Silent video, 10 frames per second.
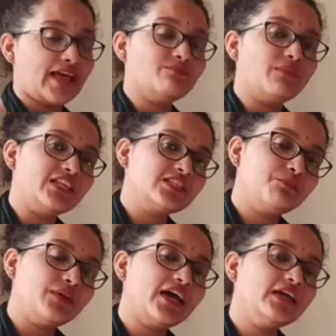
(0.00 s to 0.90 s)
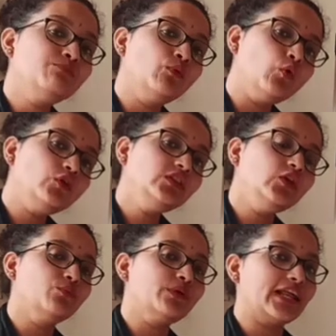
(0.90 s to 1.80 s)
and multiply both
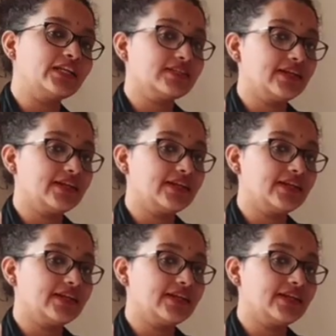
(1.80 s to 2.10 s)
numerator